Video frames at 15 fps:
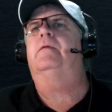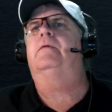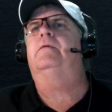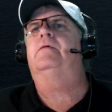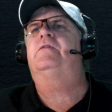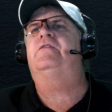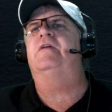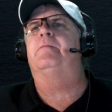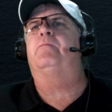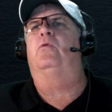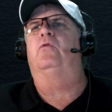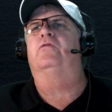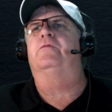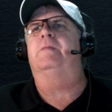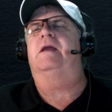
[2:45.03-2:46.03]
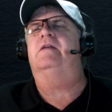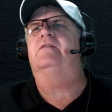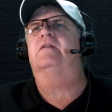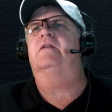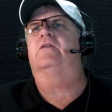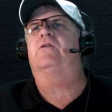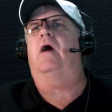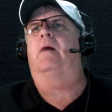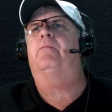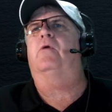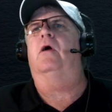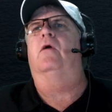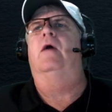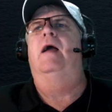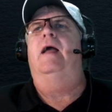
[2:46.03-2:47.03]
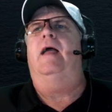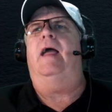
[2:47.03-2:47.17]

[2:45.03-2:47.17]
symbols means in the top row.